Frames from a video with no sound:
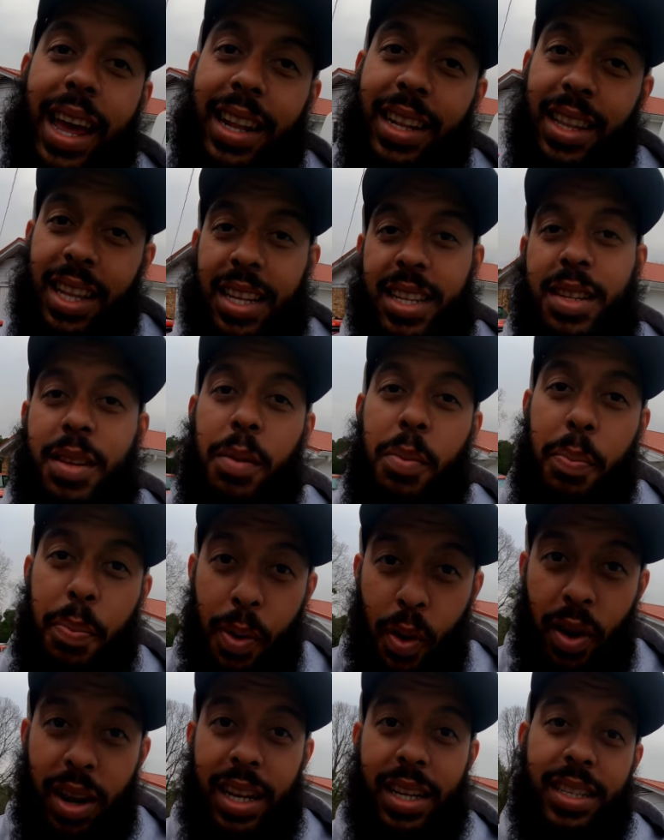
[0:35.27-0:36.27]
at this
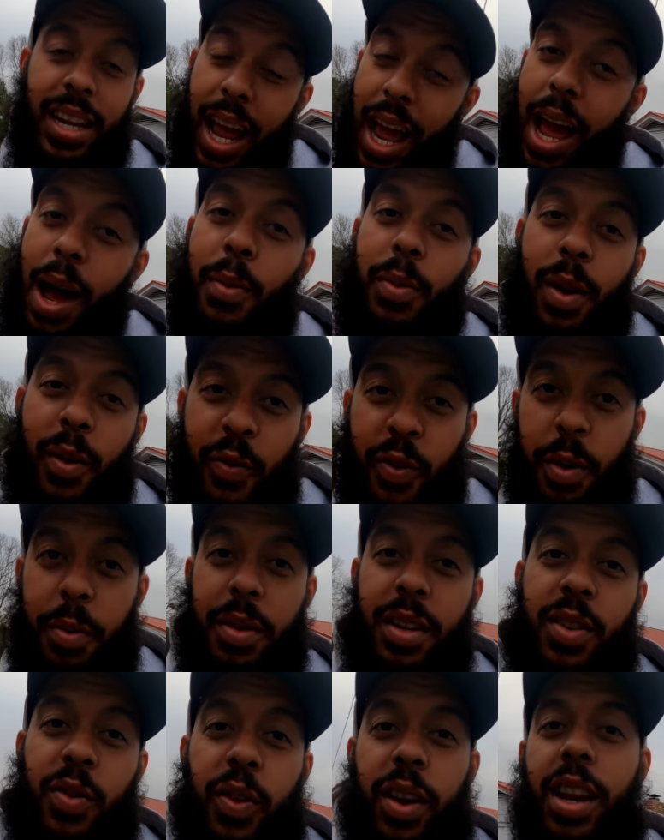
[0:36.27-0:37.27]
point in time when I'm
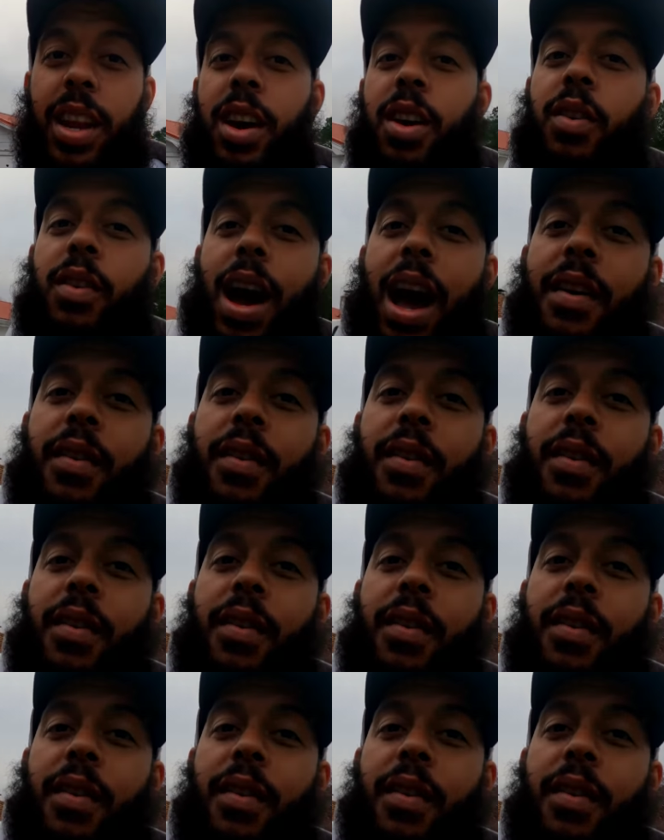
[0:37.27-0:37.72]
filming this video,